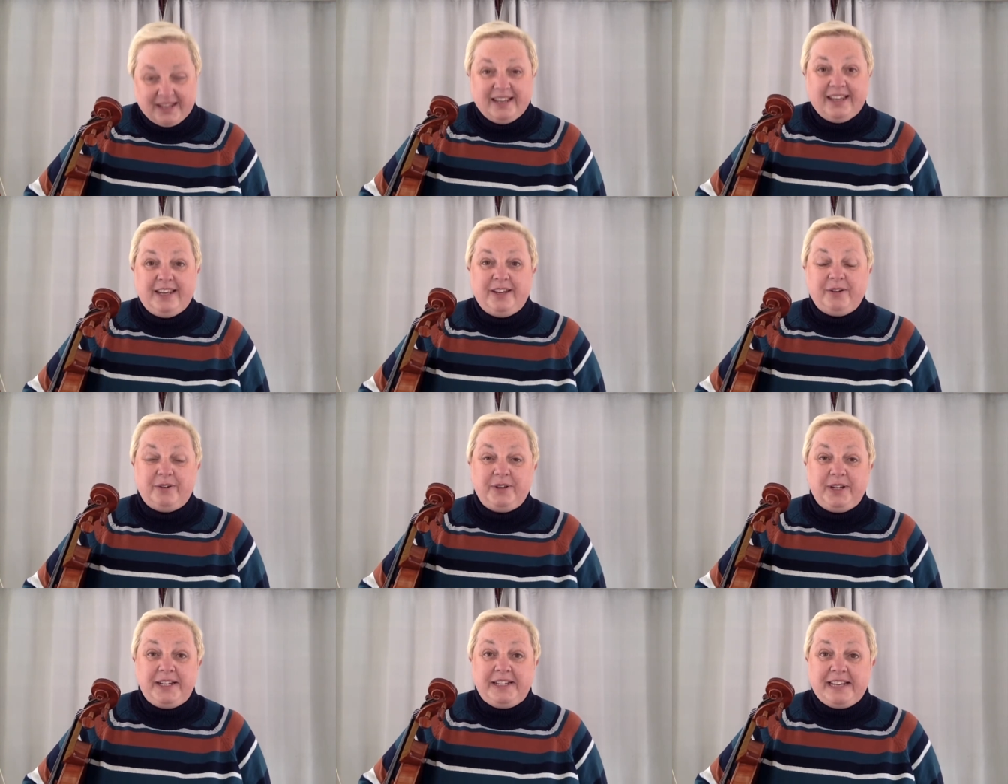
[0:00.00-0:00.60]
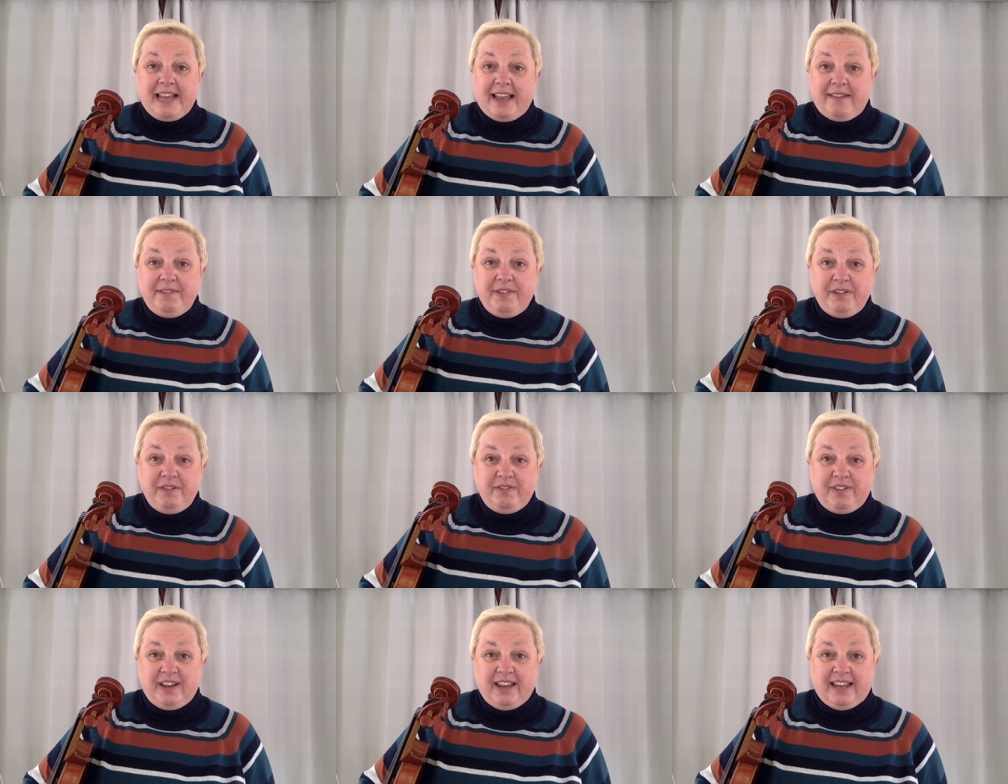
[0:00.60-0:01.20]
You'll need to have your
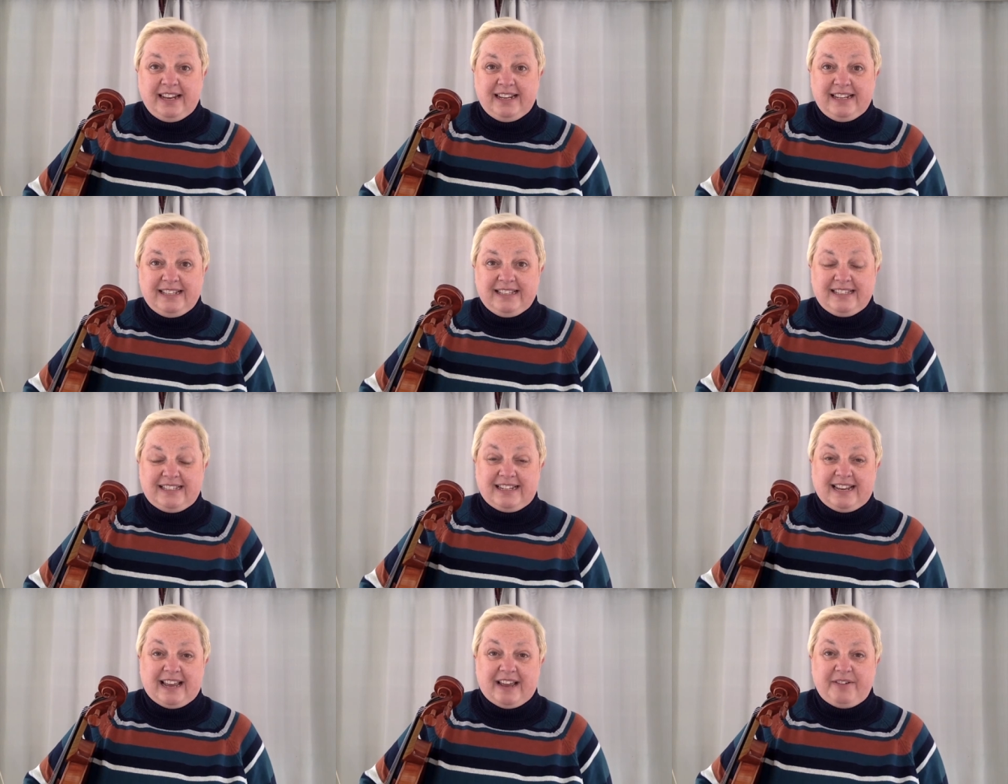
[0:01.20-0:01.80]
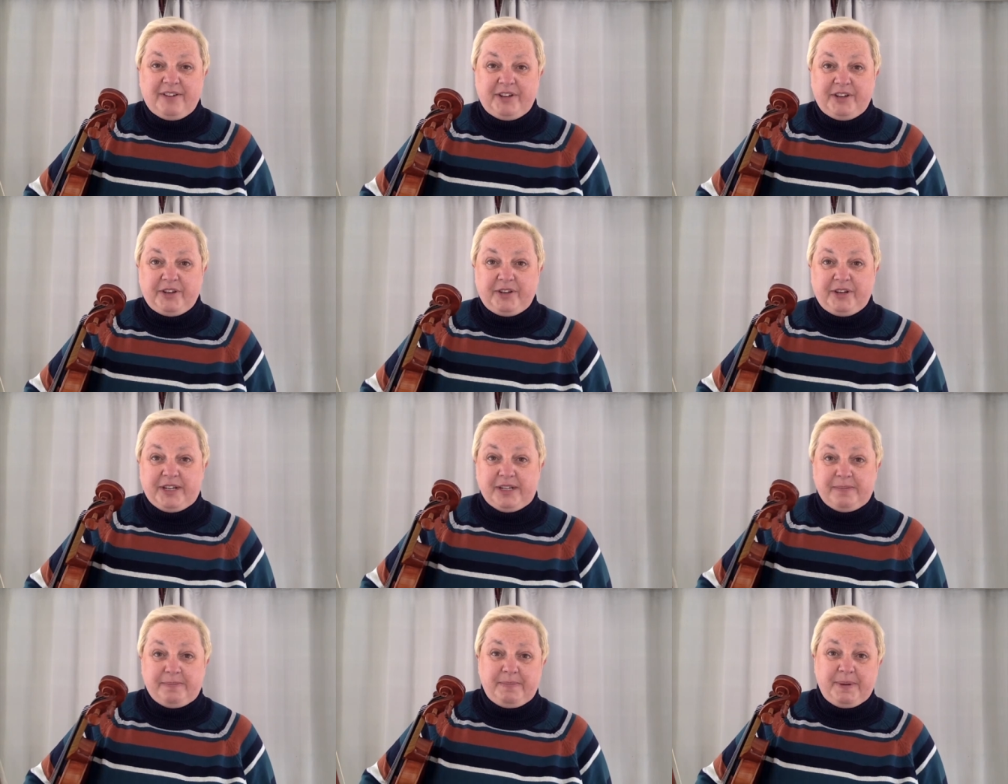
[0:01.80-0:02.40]
violins down and you'll
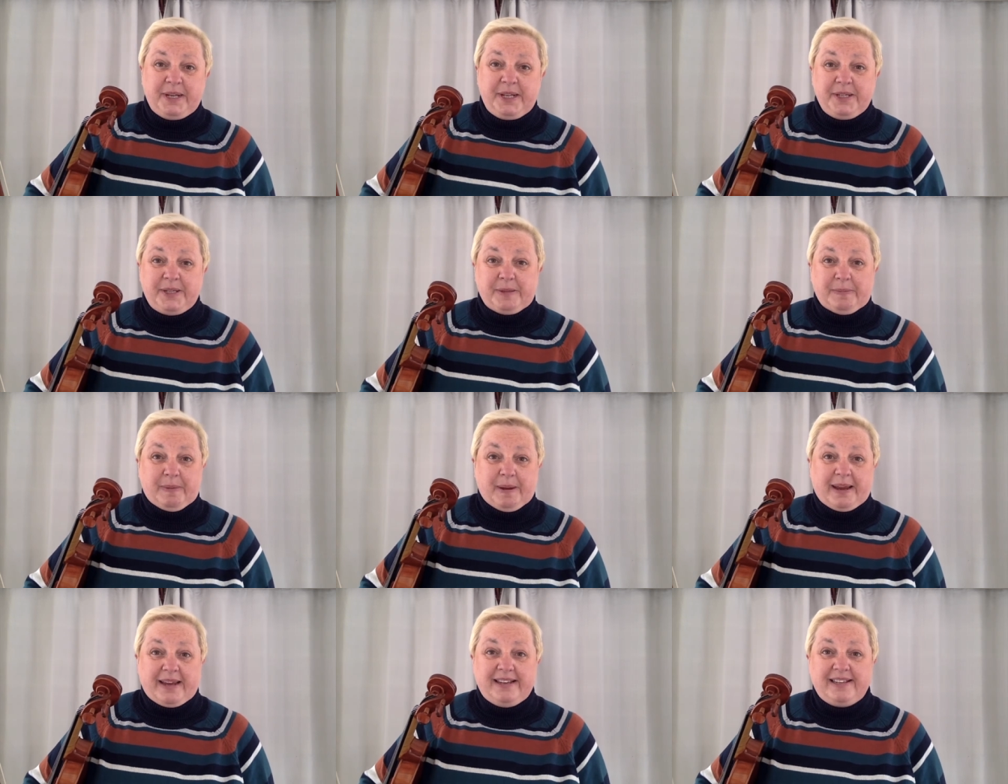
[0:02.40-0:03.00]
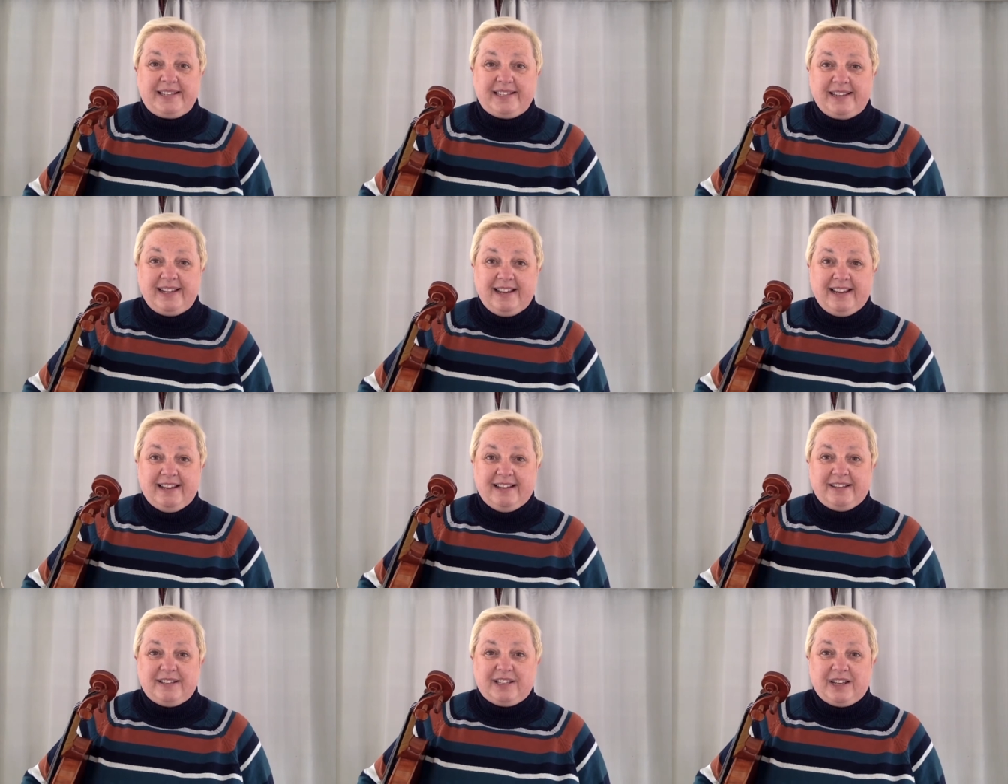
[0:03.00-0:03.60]
need a bit of space,
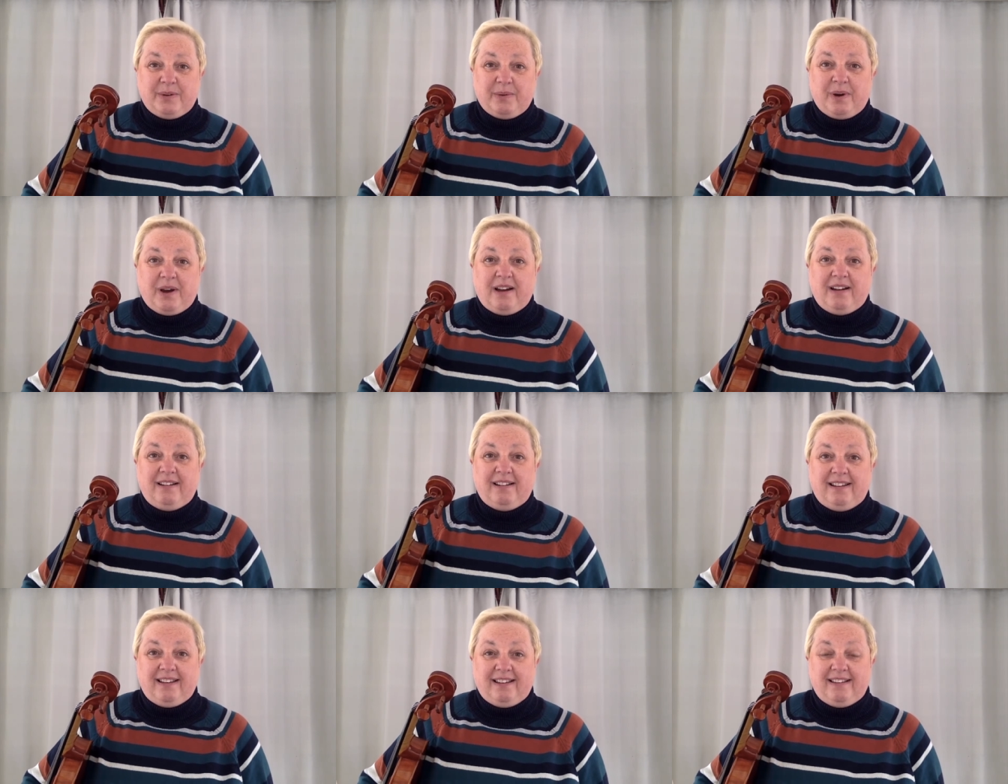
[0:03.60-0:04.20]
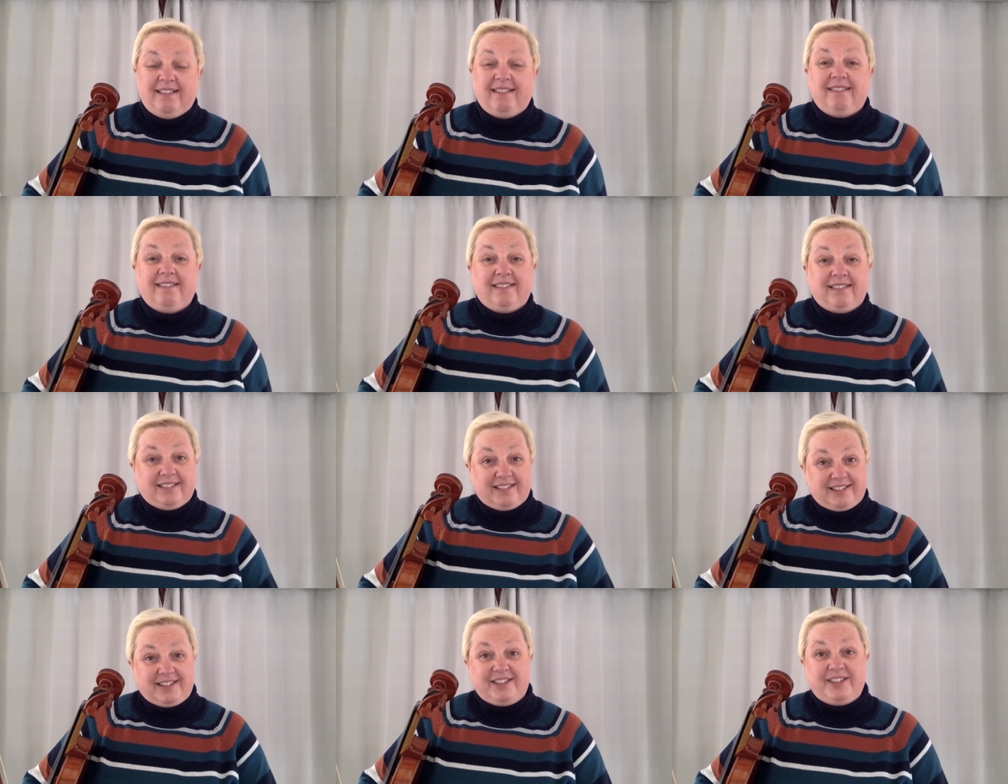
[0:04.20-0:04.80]
so I'll
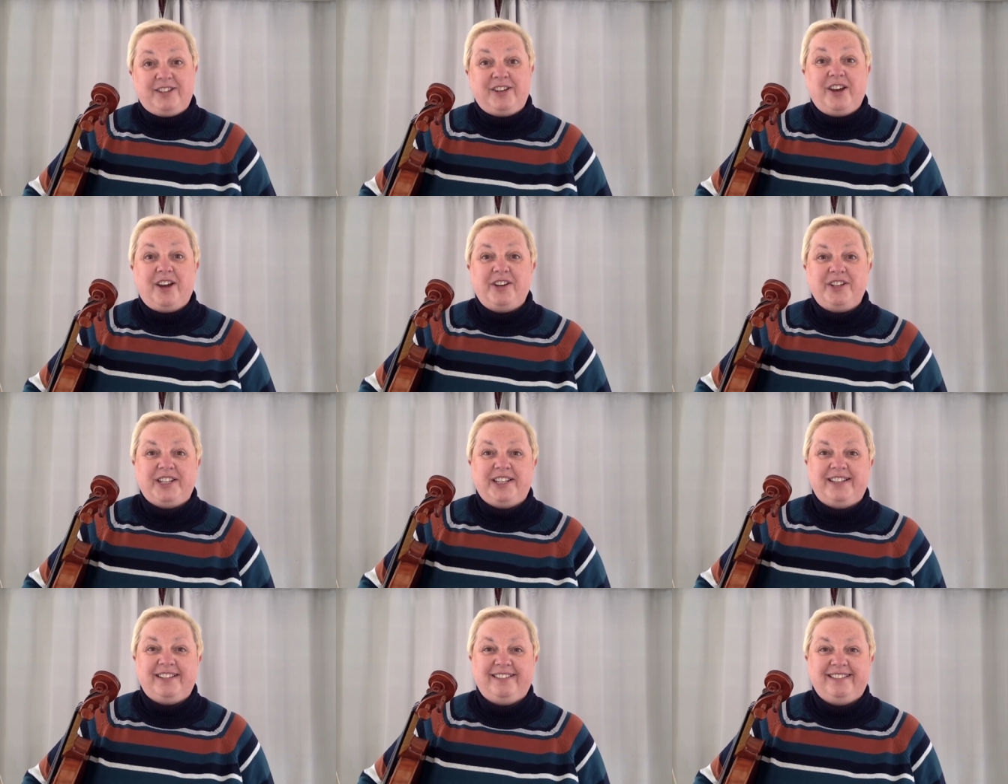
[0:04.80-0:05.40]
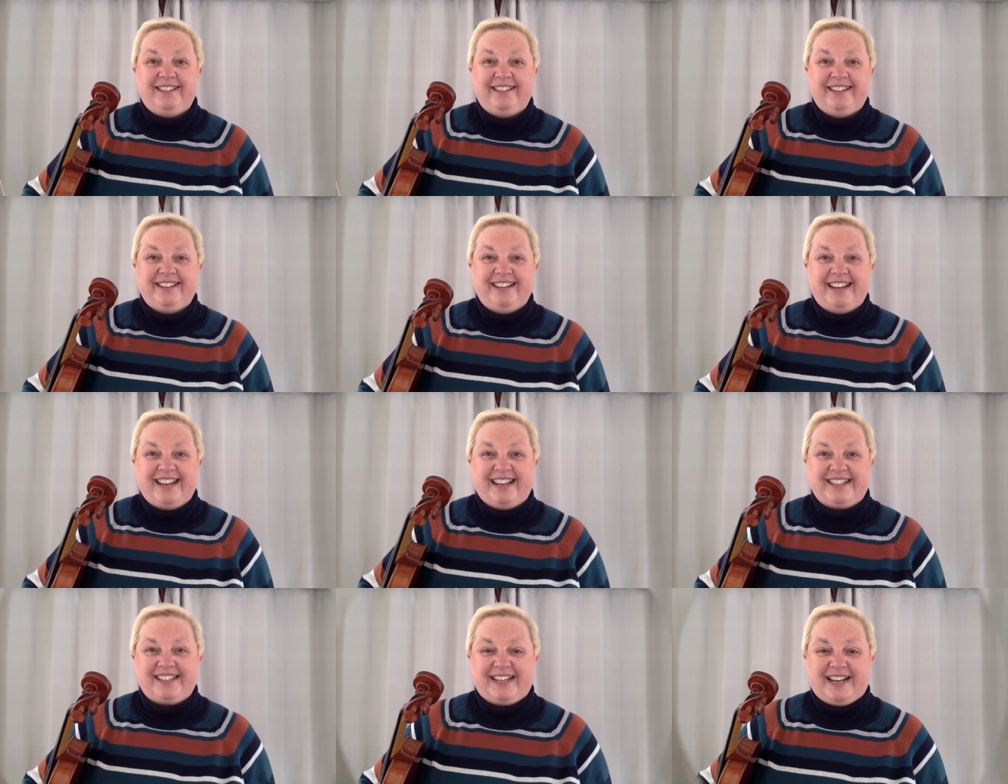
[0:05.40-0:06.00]
start it in the
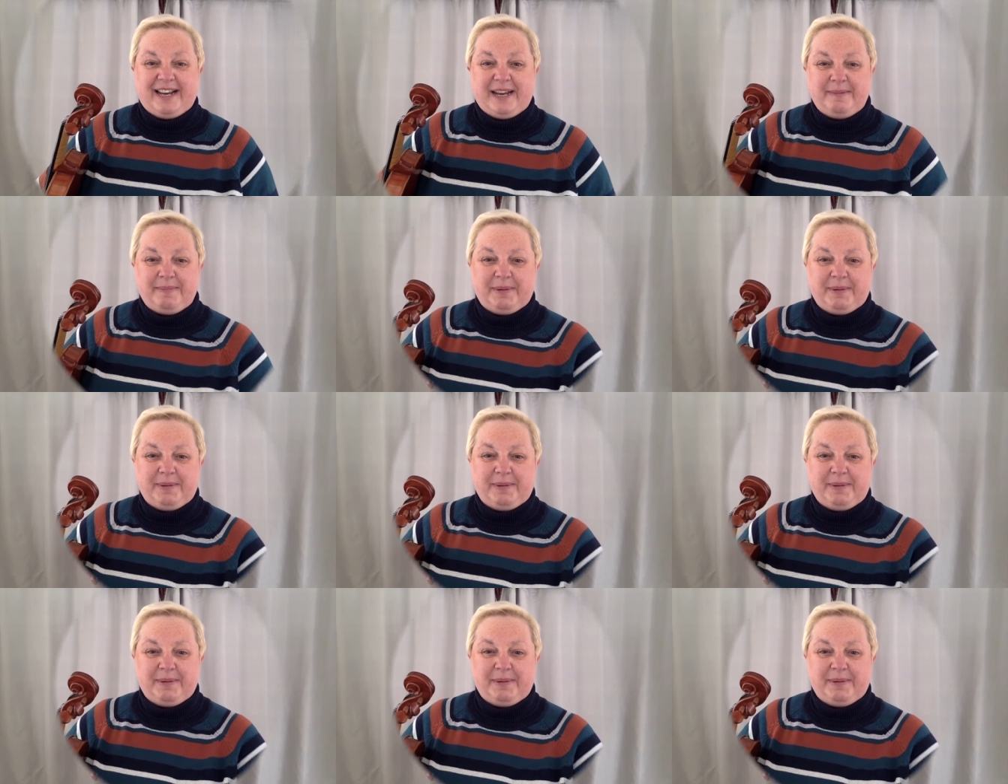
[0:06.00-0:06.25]
next clip.